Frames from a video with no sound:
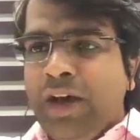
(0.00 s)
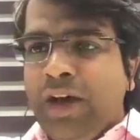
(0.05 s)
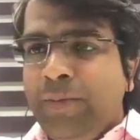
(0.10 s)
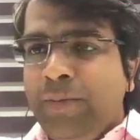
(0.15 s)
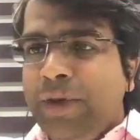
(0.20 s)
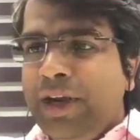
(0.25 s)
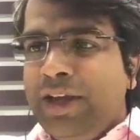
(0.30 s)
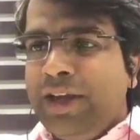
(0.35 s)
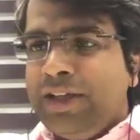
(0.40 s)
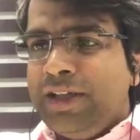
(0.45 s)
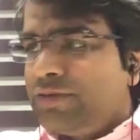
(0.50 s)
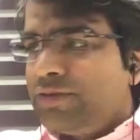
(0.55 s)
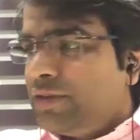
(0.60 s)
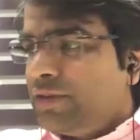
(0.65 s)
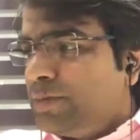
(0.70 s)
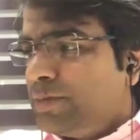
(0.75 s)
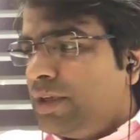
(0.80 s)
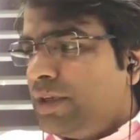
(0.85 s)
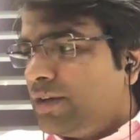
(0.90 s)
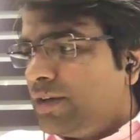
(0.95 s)
Humbleness
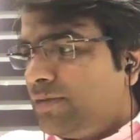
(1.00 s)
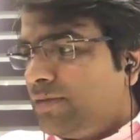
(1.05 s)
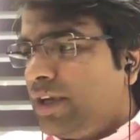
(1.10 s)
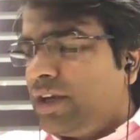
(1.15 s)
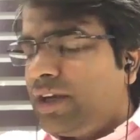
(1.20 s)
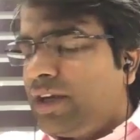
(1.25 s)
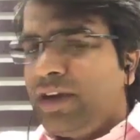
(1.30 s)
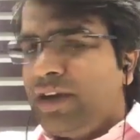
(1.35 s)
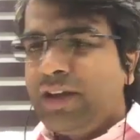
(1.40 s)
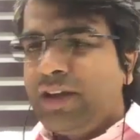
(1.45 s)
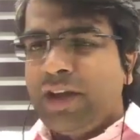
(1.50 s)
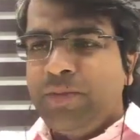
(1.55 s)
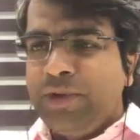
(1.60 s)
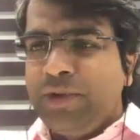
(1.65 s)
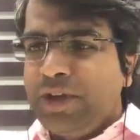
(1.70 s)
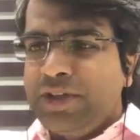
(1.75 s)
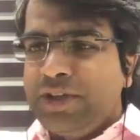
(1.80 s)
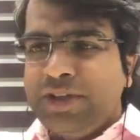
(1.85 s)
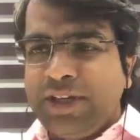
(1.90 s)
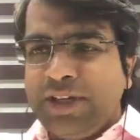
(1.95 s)
was being reflected,
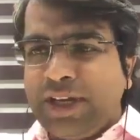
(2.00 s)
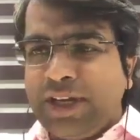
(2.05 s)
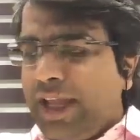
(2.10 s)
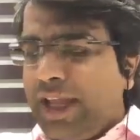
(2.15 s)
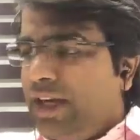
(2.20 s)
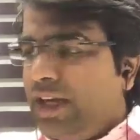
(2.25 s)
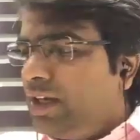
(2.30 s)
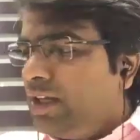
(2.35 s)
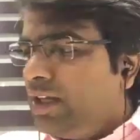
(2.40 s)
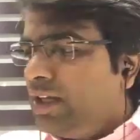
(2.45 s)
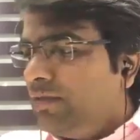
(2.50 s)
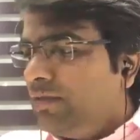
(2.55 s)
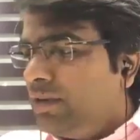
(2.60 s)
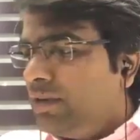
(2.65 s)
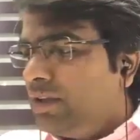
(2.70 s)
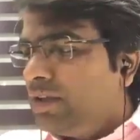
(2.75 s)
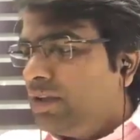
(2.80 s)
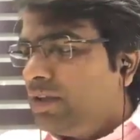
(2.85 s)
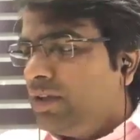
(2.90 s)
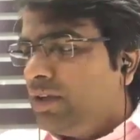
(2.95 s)
communication, clarity,
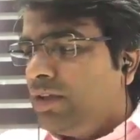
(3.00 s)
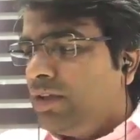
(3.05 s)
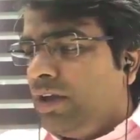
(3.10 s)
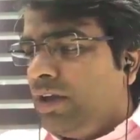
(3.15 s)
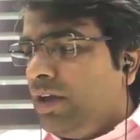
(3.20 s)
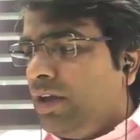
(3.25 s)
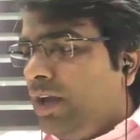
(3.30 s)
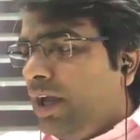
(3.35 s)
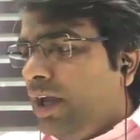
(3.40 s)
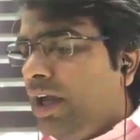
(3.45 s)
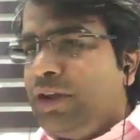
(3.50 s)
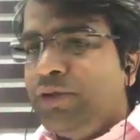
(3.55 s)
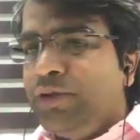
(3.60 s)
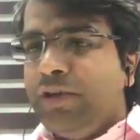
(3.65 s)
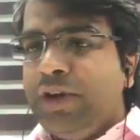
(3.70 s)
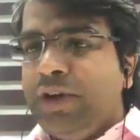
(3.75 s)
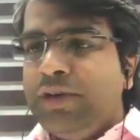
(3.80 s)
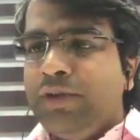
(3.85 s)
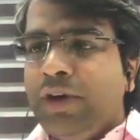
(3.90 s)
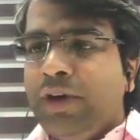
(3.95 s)
everything. And
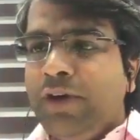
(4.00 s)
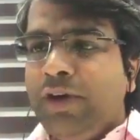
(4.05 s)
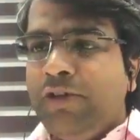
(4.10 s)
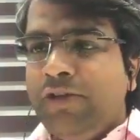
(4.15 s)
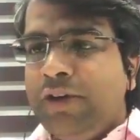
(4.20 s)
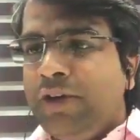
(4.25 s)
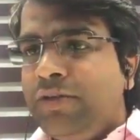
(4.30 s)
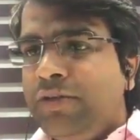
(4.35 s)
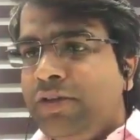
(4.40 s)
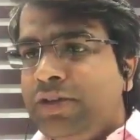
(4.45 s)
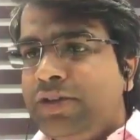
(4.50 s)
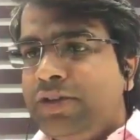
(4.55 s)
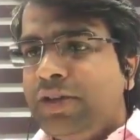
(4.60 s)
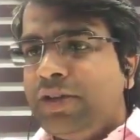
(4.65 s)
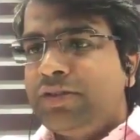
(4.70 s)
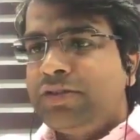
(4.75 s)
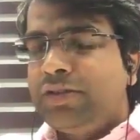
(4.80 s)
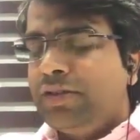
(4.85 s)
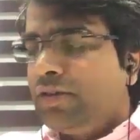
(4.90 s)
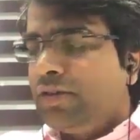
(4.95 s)
even you have a very good
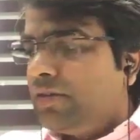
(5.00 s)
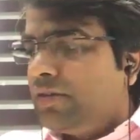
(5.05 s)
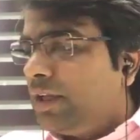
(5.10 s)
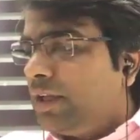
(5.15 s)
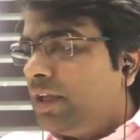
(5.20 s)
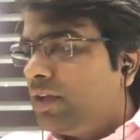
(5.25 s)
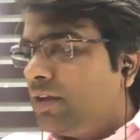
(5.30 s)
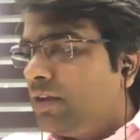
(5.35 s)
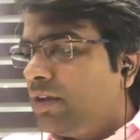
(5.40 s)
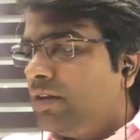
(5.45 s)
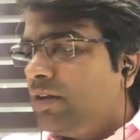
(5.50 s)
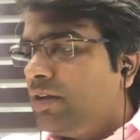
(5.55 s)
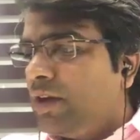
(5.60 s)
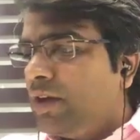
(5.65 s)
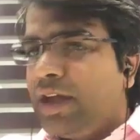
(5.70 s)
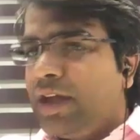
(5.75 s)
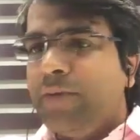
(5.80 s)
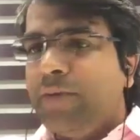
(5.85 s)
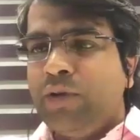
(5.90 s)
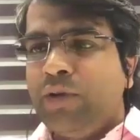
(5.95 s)
gesture, like
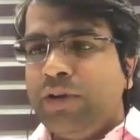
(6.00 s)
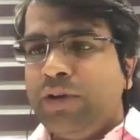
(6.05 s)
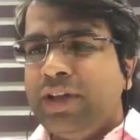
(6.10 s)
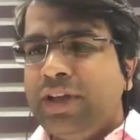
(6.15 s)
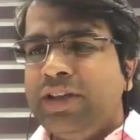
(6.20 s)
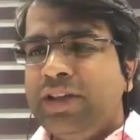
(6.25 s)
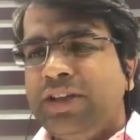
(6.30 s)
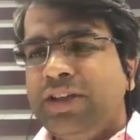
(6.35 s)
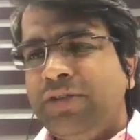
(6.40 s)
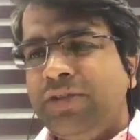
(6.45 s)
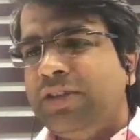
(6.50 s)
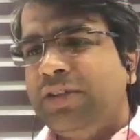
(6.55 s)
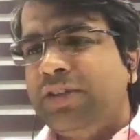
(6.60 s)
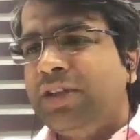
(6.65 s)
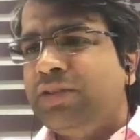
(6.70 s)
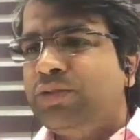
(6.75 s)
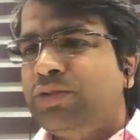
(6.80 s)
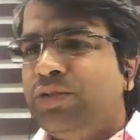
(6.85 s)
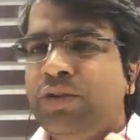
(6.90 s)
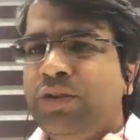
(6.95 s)
I apologize and
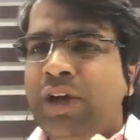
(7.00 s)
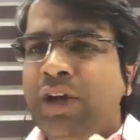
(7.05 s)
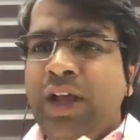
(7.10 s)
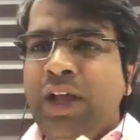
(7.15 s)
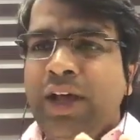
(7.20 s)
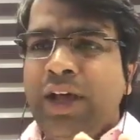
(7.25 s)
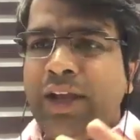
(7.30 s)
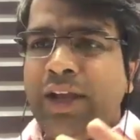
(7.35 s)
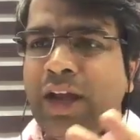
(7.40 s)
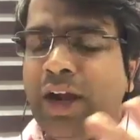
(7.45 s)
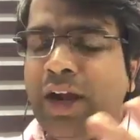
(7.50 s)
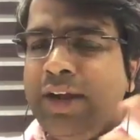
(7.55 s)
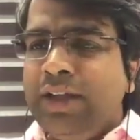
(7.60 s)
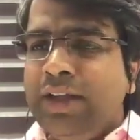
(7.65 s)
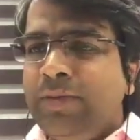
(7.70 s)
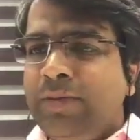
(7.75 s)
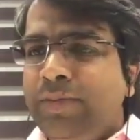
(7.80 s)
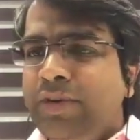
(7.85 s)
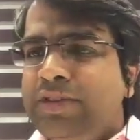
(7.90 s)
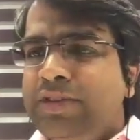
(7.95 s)
everything. So
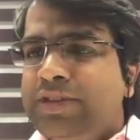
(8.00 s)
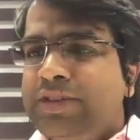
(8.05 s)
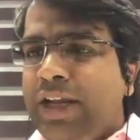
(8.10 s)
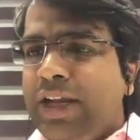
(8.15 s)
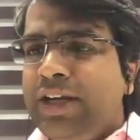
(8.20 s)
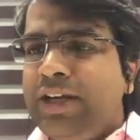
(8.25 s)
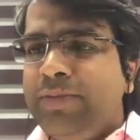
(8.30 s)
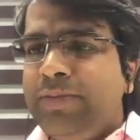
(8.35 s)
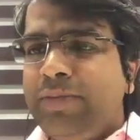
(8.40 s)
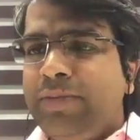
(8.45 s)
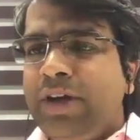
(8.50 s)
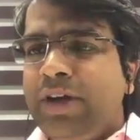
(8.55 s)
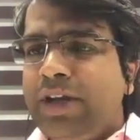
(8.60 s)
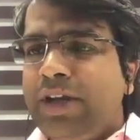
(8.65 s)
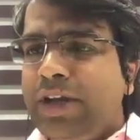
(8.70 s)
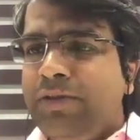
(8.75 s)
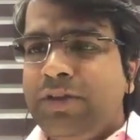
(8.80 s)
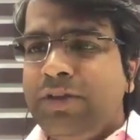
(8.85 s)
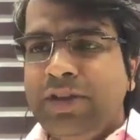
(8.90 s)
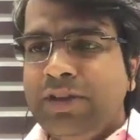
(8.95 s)
regarding the personality part,
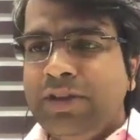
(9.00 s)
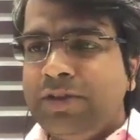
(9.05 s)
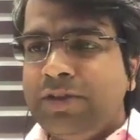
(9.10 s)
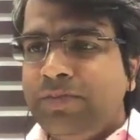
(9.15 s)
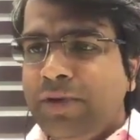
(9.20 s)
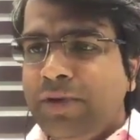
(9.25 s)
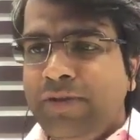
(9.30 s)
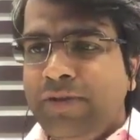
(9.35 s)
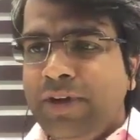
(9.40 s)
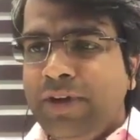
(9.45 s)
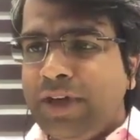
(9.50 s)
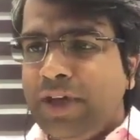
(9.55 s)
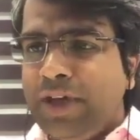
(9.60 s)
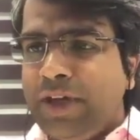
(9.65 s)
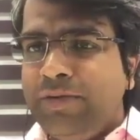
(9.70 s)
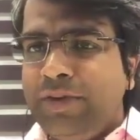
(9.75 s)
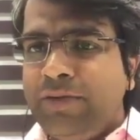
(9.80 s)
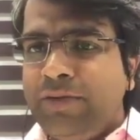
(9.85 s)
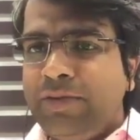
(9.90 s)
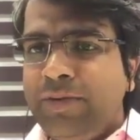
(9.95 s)
everything is perfect, I
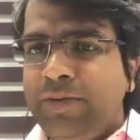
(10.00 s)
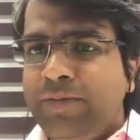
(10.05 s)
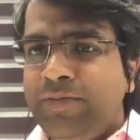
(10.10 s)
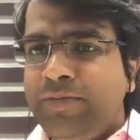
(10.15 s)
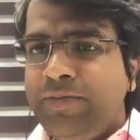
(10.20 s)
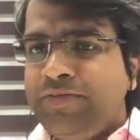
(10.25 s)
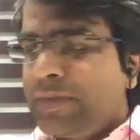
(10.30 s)
would say.